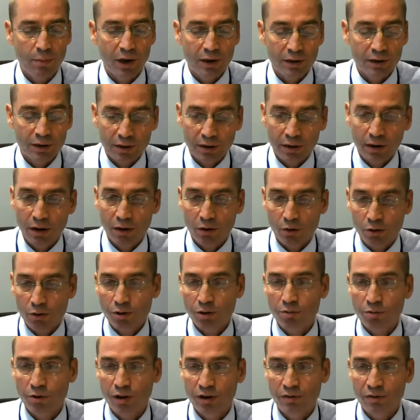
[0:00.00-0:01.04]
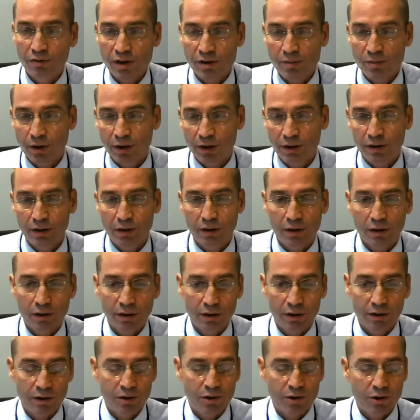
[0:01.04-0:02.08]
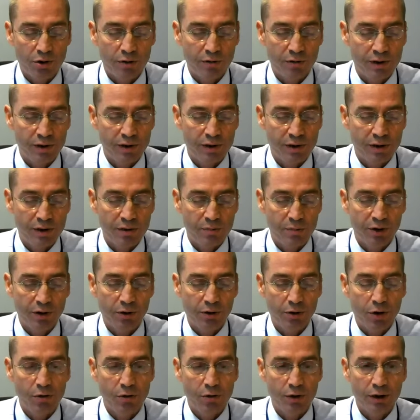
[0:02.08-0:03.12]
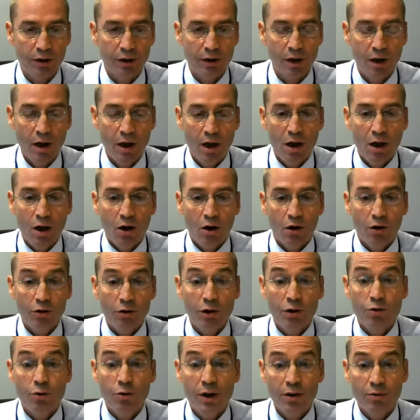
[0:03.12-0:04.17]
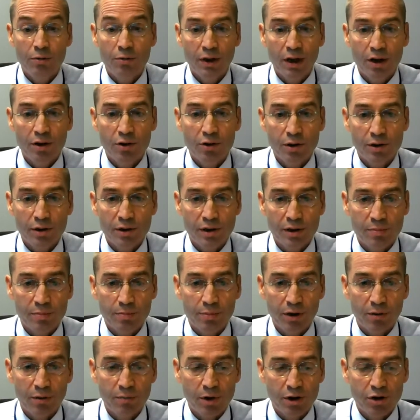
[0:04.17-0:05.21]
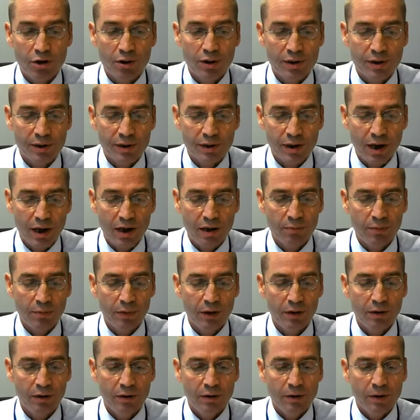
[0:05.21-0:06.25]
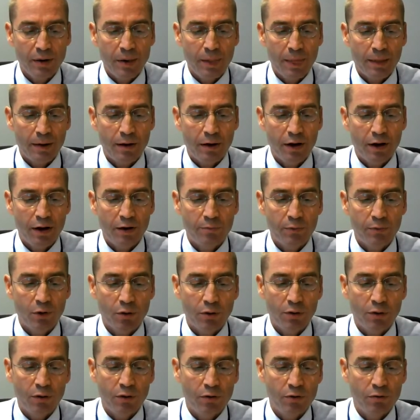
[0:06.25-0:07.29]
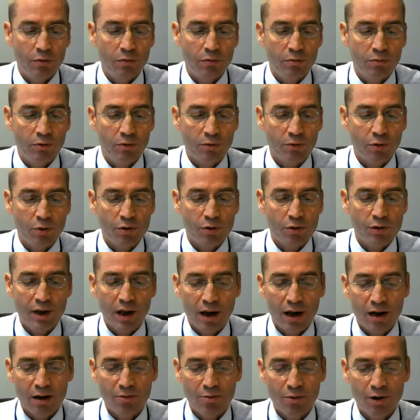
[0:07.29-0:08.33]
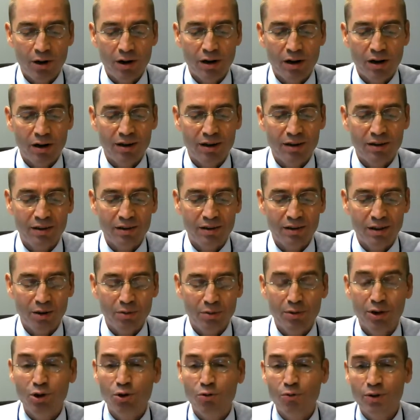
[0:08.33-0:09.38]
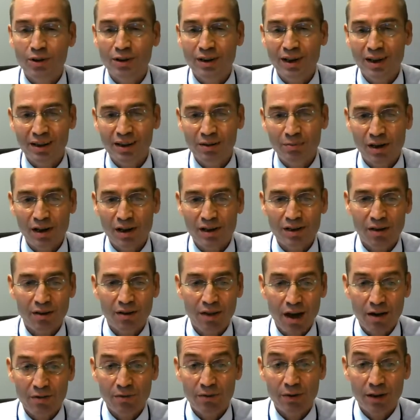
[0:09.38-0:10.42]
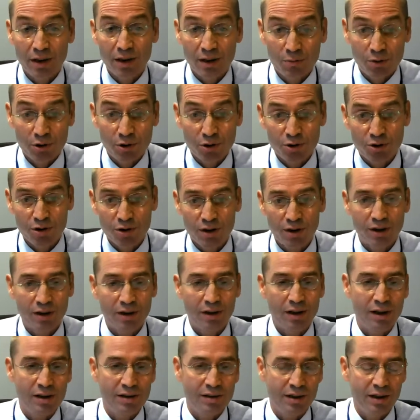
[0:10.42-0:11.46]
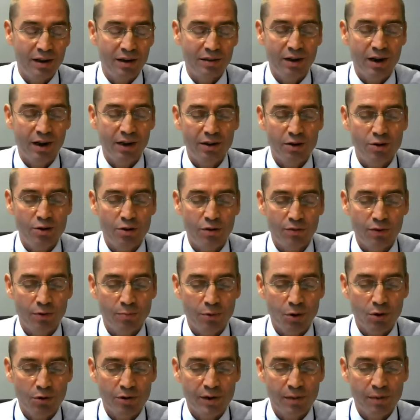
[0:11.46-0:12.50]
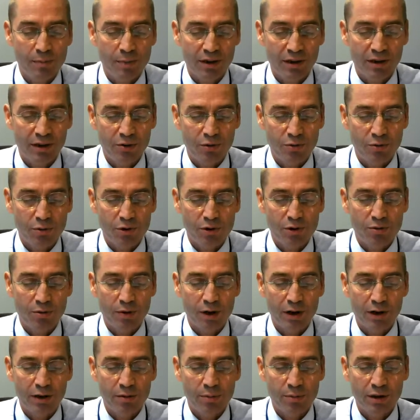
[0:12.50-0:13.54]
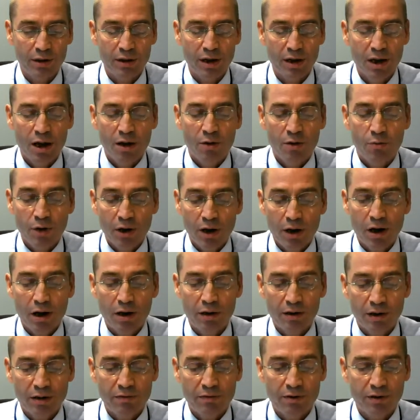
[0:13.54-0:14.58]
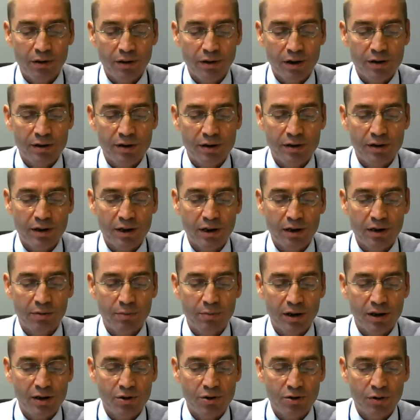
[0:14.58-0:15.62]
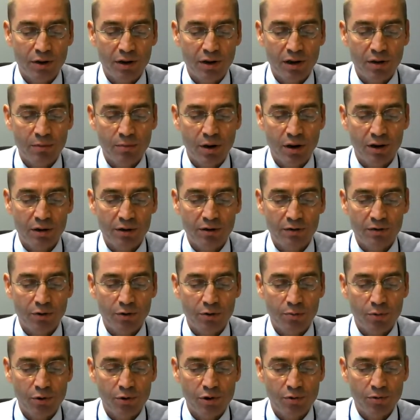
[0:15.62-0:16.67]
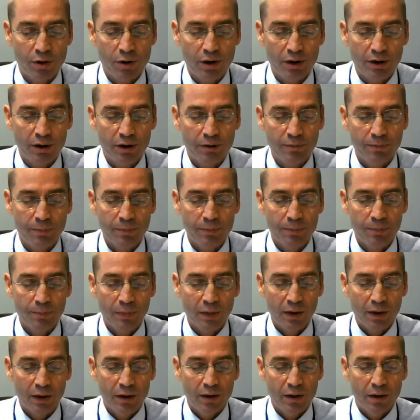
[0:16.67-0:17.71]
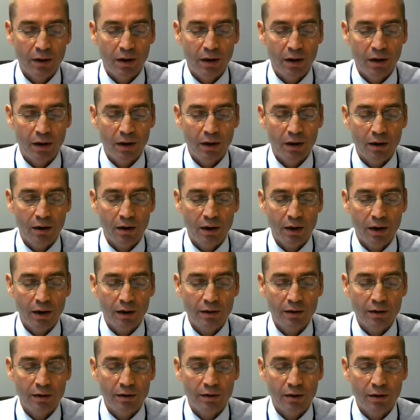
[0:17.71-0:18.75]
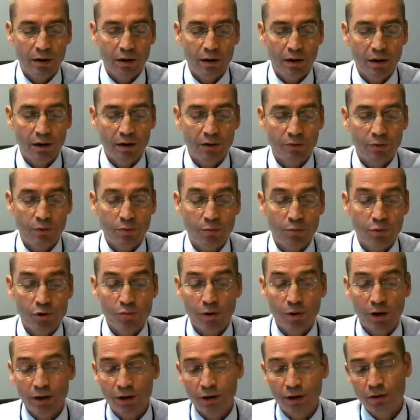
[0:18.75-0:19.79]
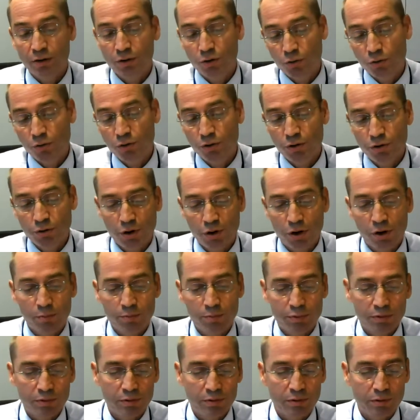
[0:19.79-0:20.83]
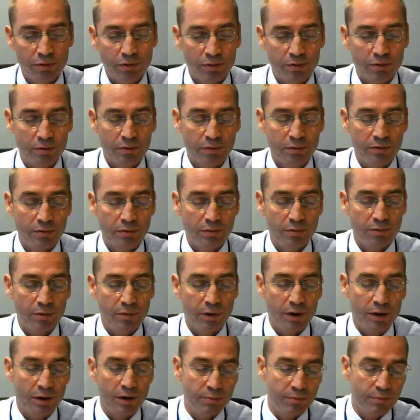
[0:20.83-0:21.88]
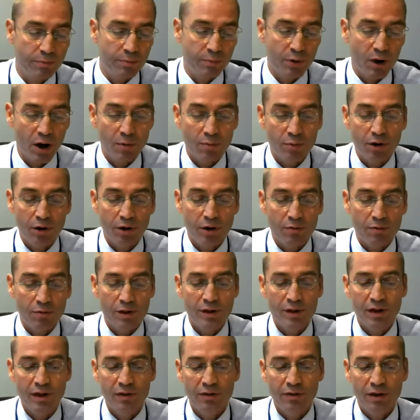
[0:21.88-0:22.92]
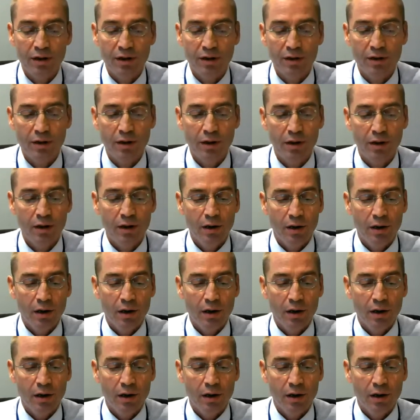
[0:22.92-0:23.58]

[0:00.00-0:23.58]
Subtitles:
but also the investment in the services has been growing. On the trade relations, it's pretty much the same, although, of course, there we are a little bit overtaken by South Africa, which has the advantage of the proximity to Botswana. But we are, nevertheless, the second biggest trading partner for Botswana. And from Botswana to Europe, we are primarily receiving